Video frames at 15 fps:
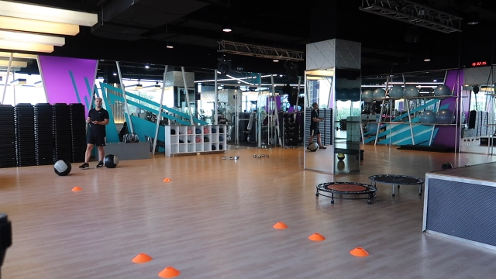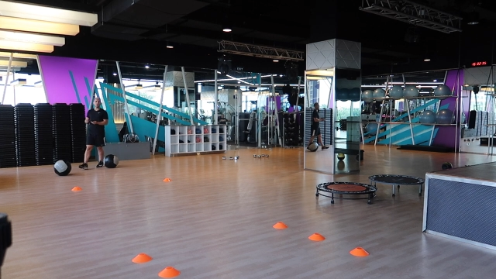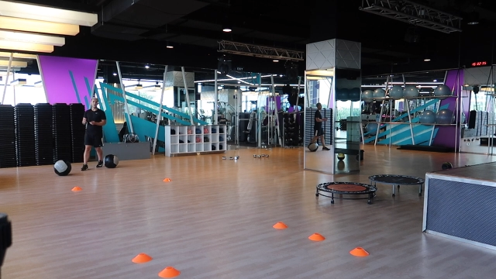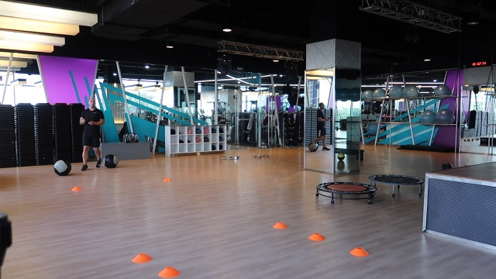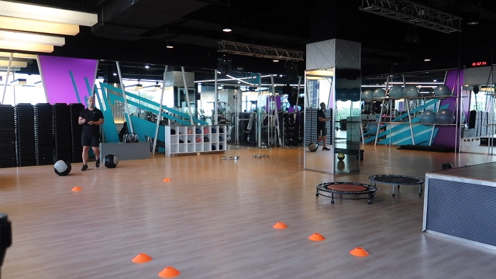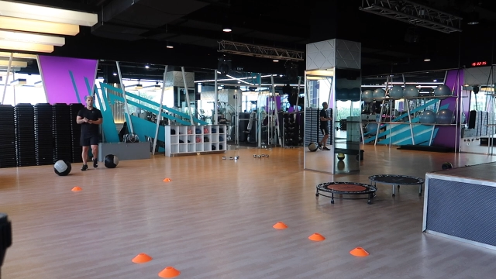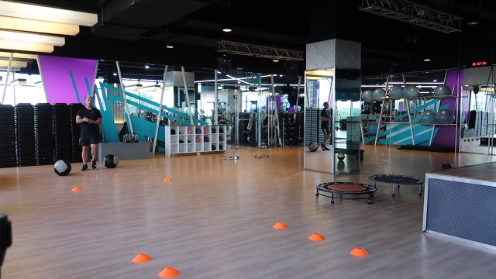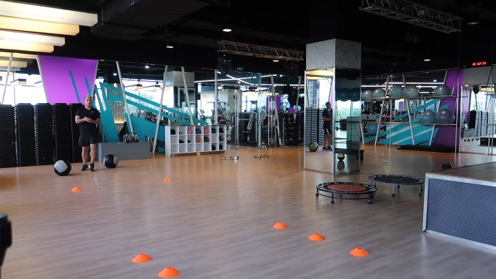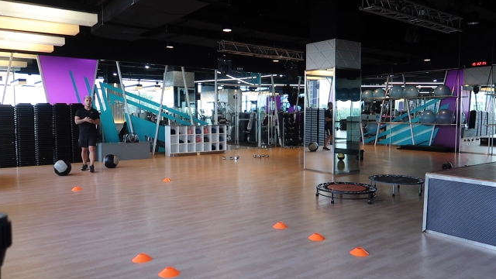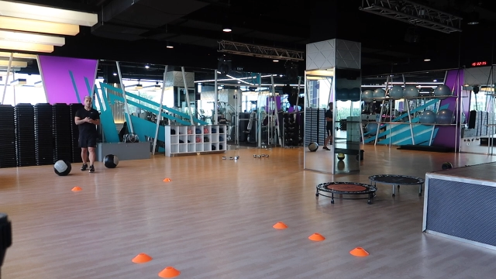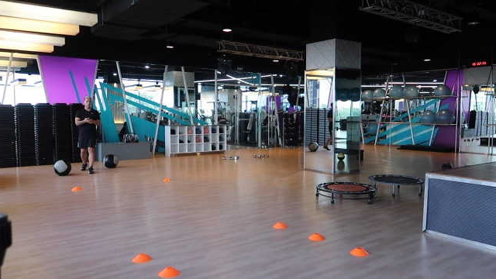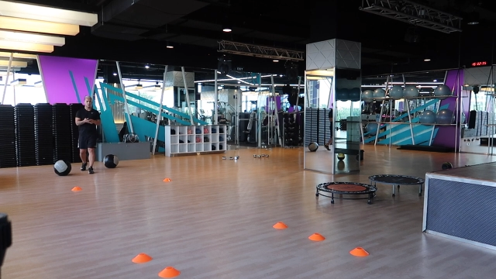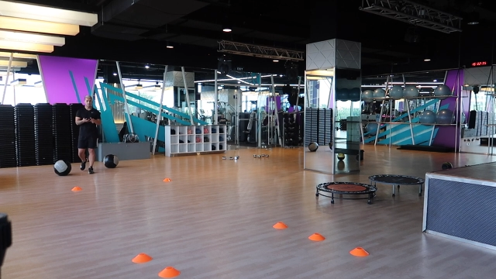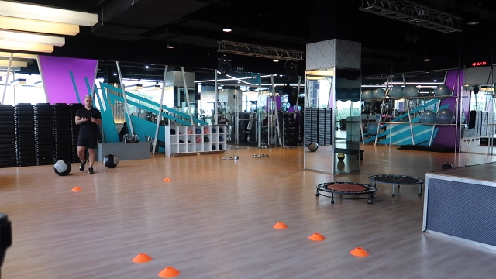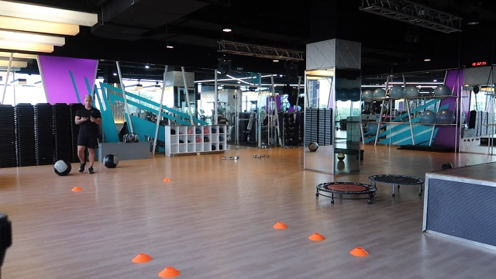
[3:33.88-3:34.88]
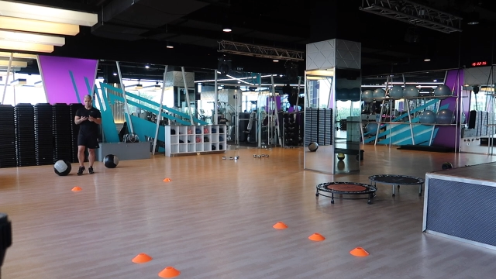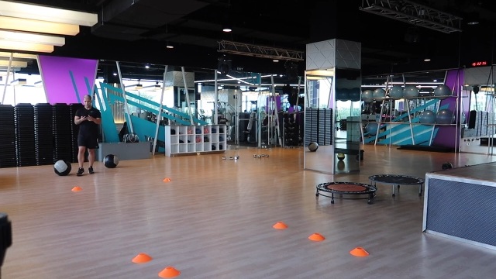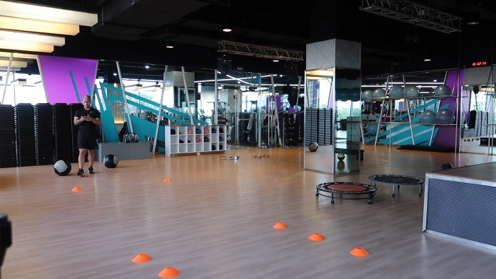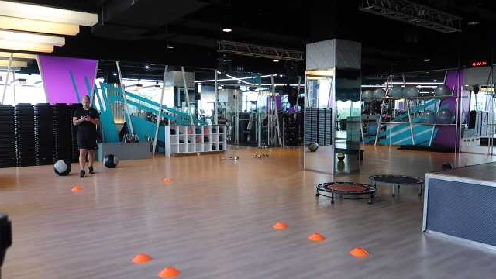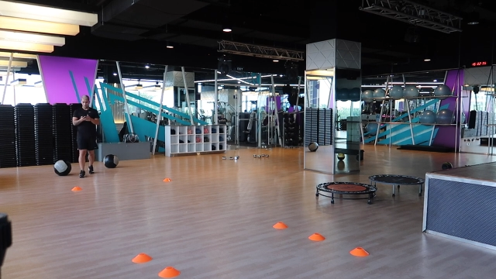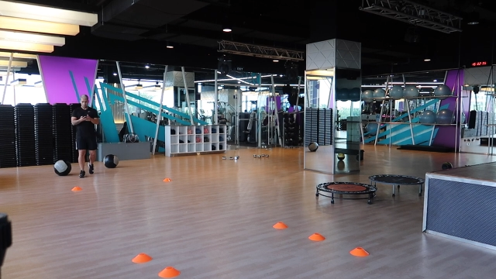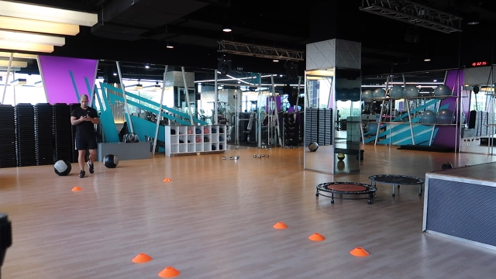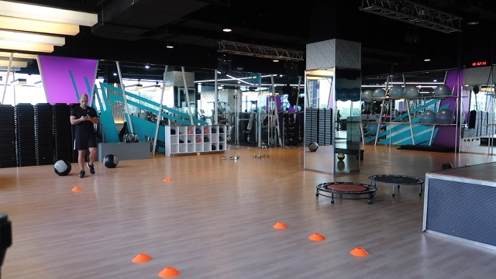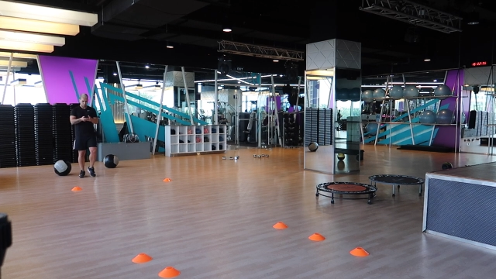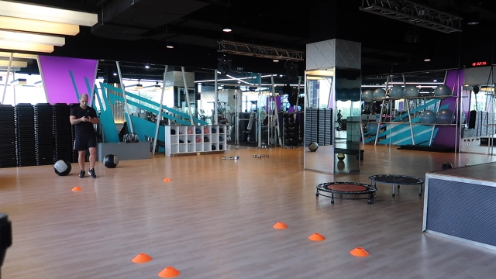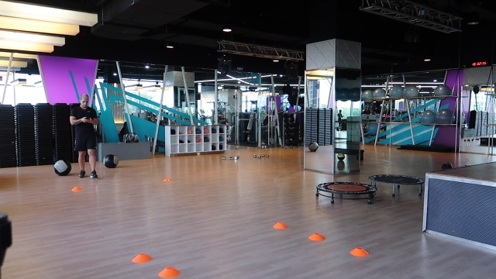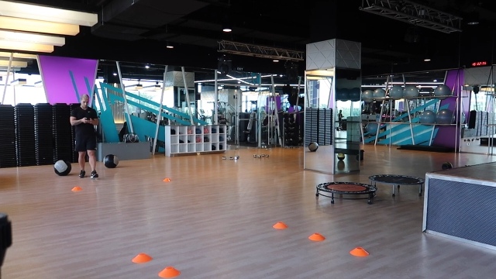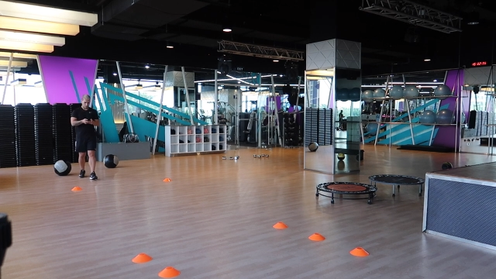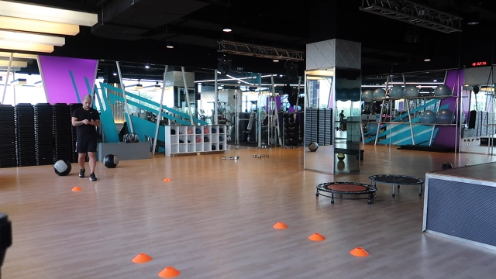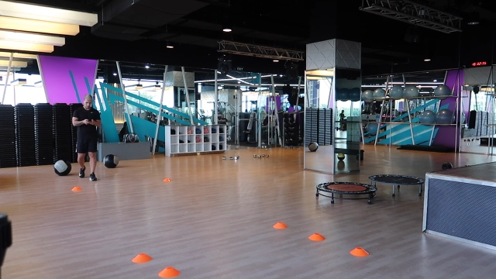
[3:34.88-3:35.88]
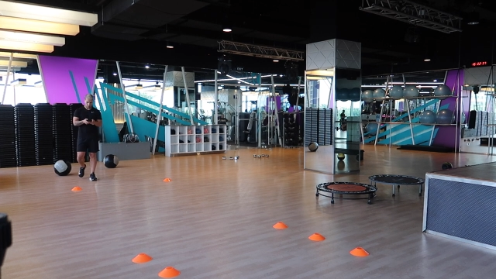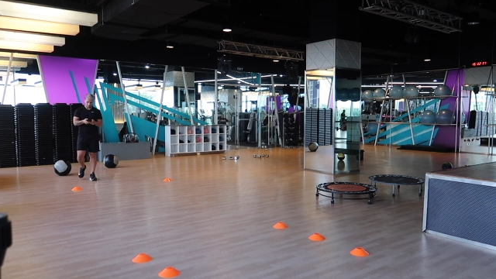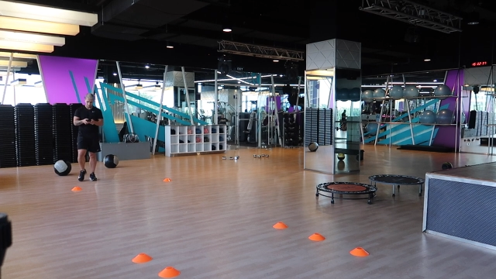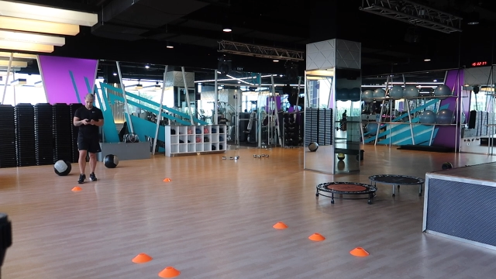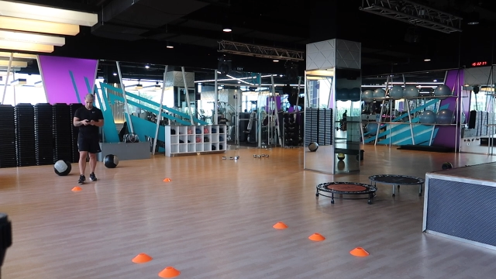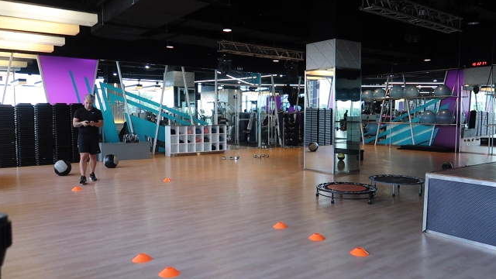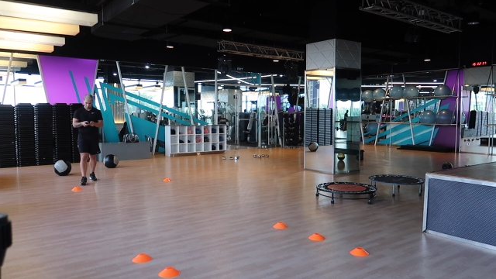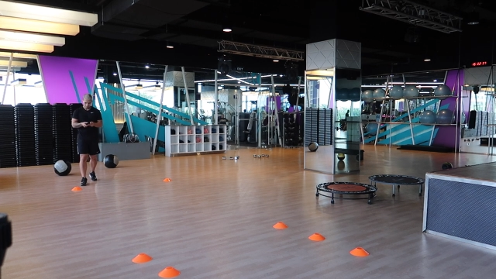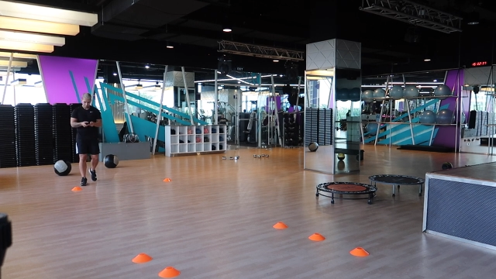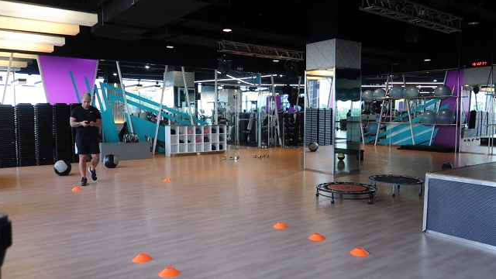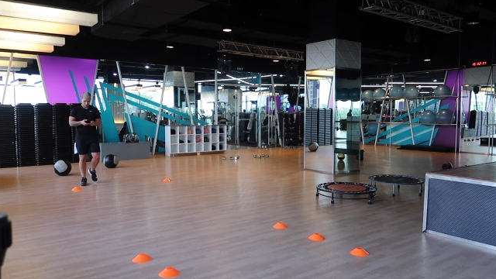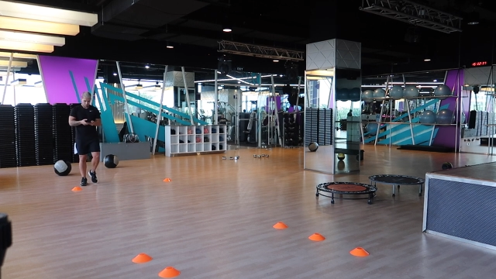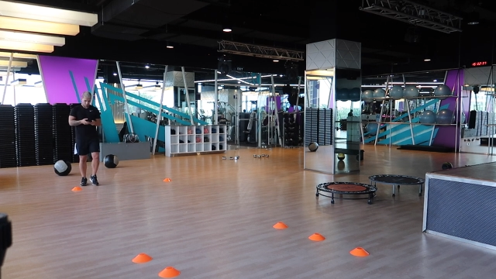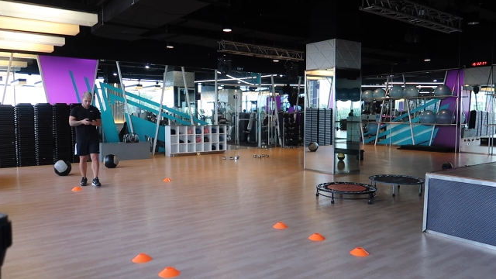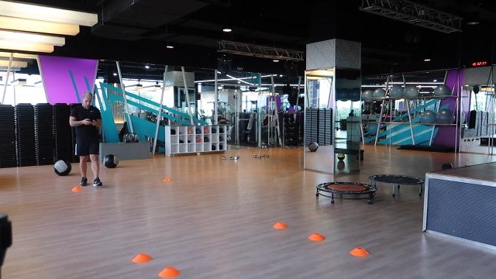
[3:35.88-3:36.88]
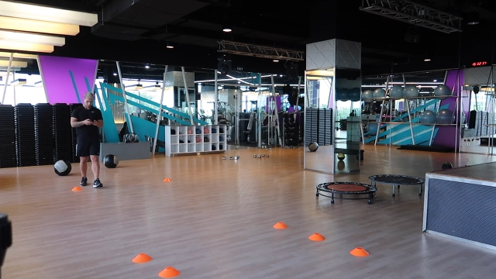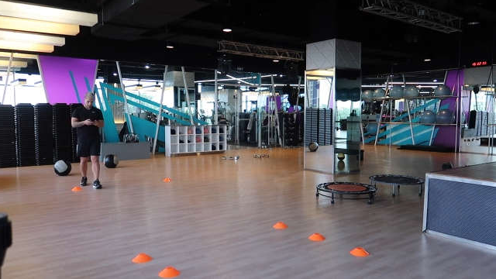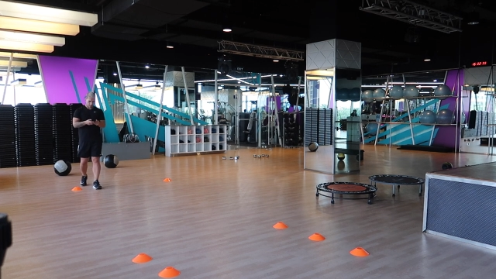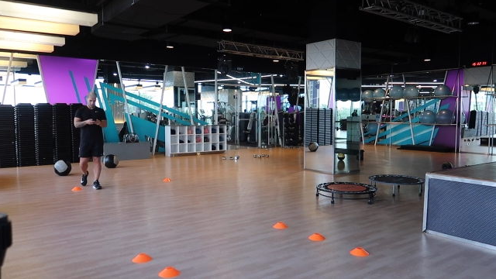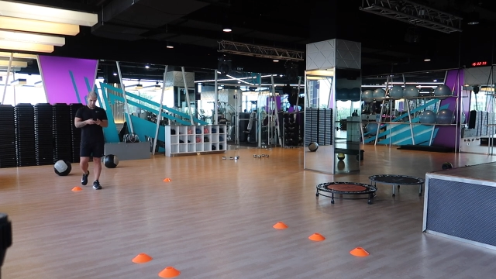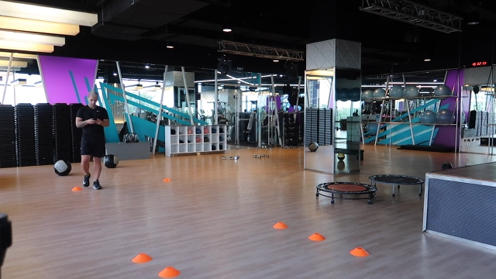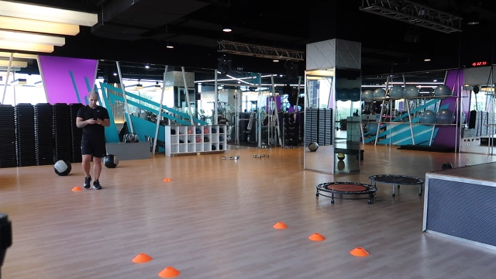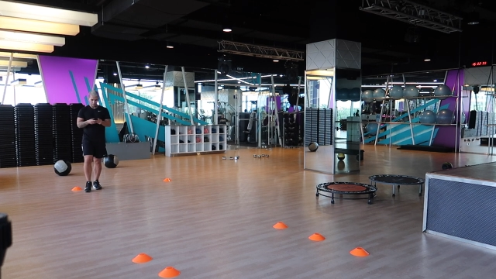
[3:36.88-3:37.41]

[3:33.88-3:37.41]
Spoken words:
Nobody's mouth can be seen.